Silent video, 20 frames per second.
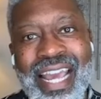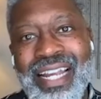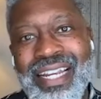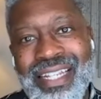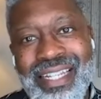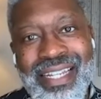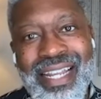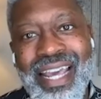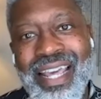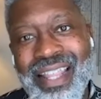
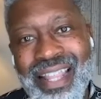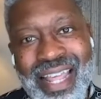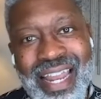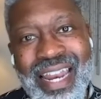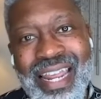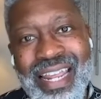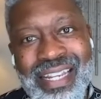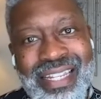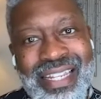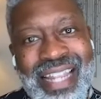can't say
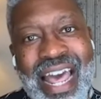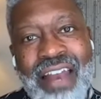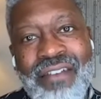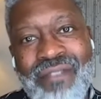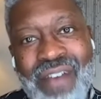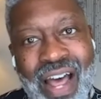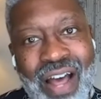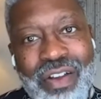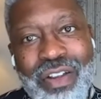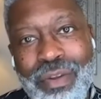that it's
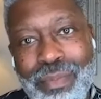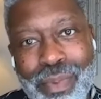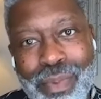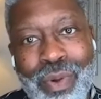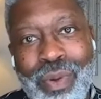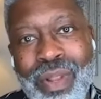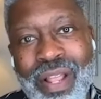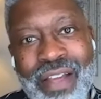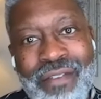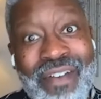that
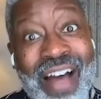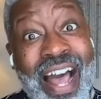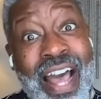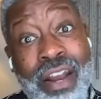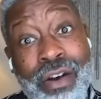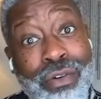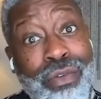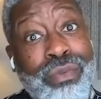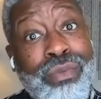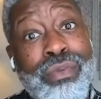valuable if
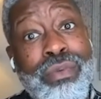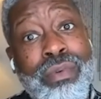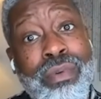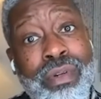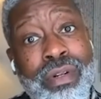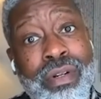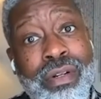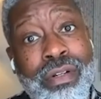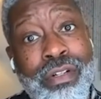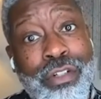I don't
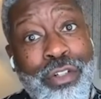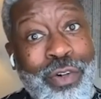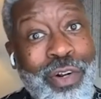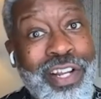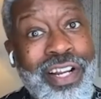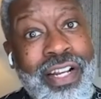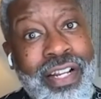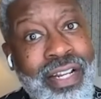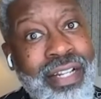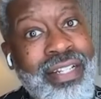
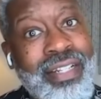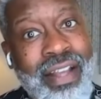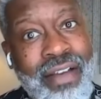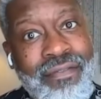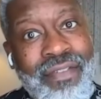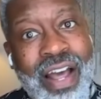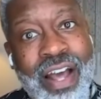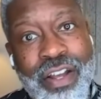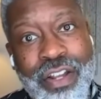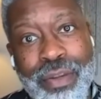treat it as
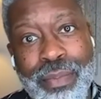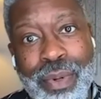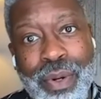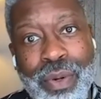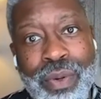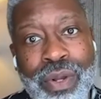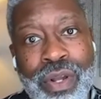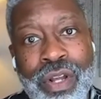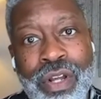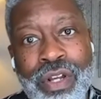that
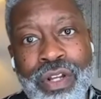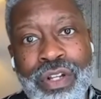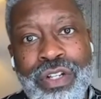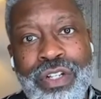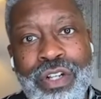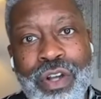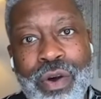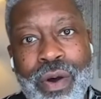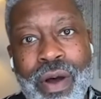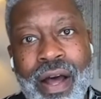valuable. Yeah.
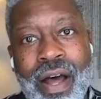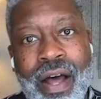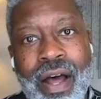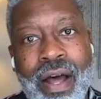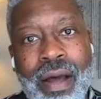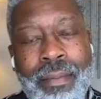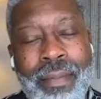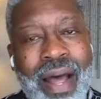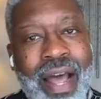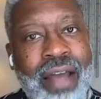So
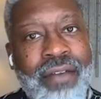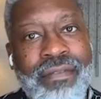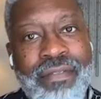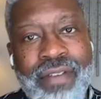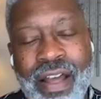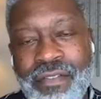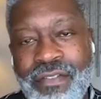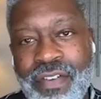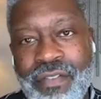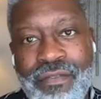um,
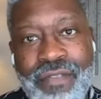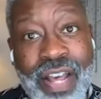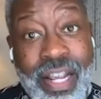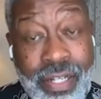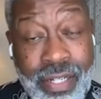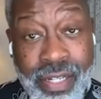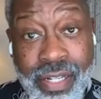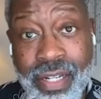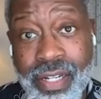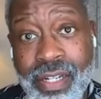I've I've
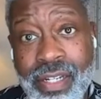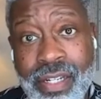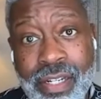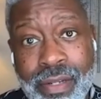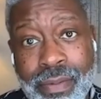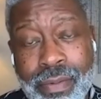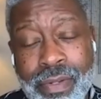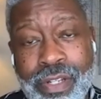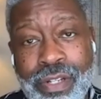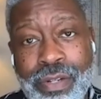invested
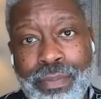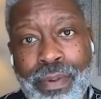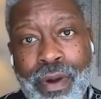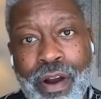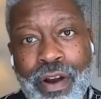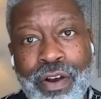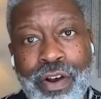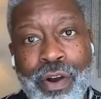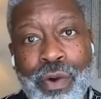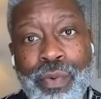to to
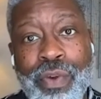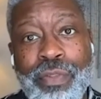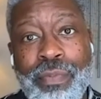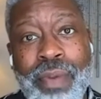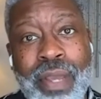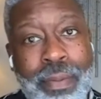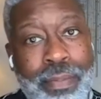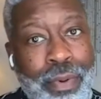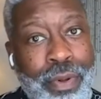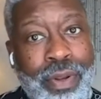partner
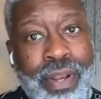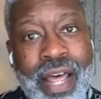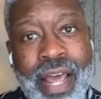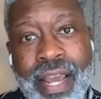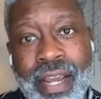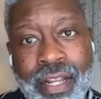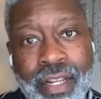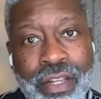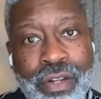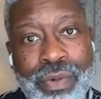with people
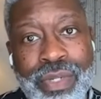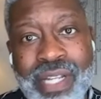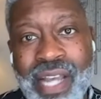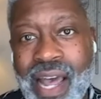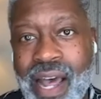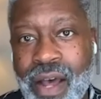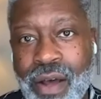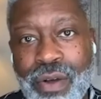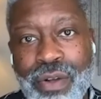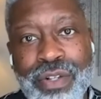like Lewis
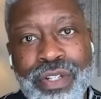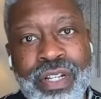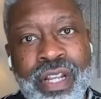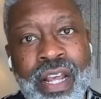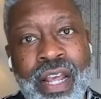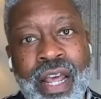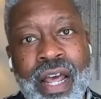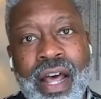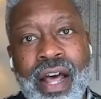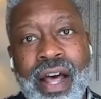Howes,
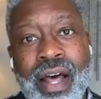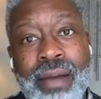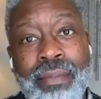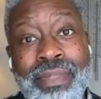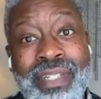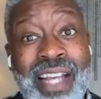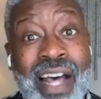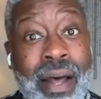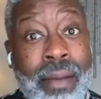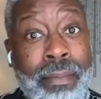
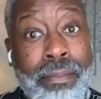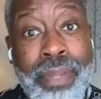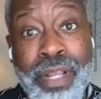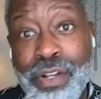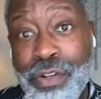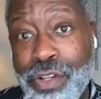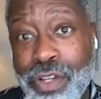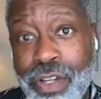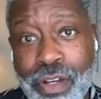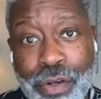um, Tom
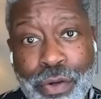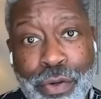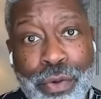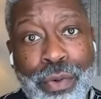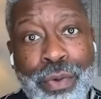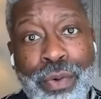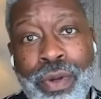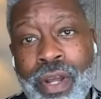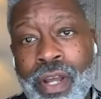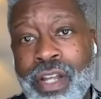
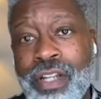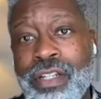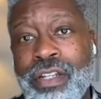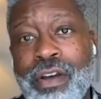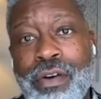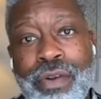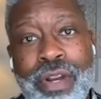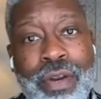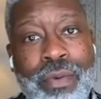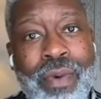Bilyeu,
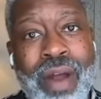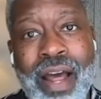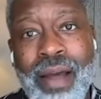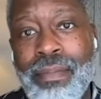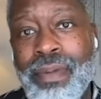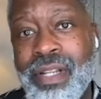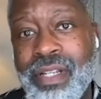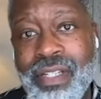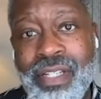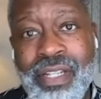Tony
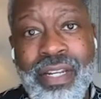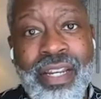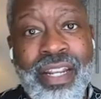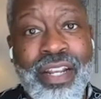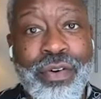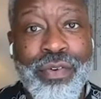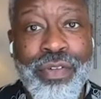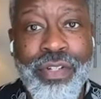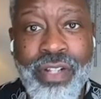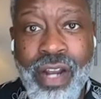Robbins, and
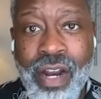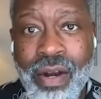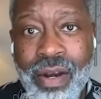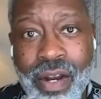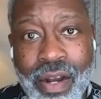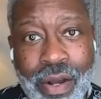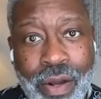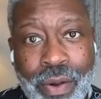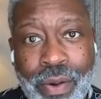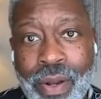Dean
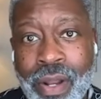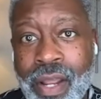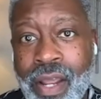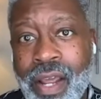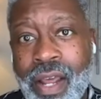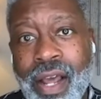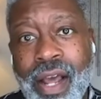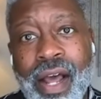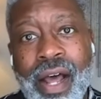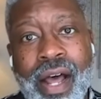Graziosi.
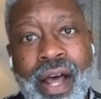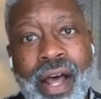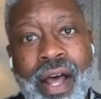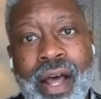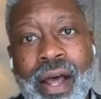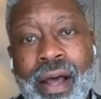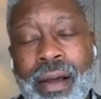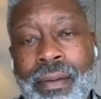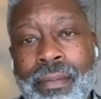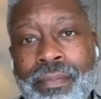Right.
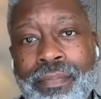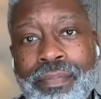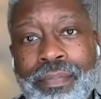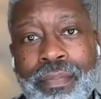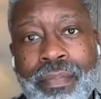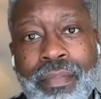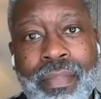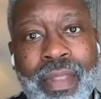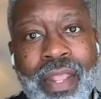Um,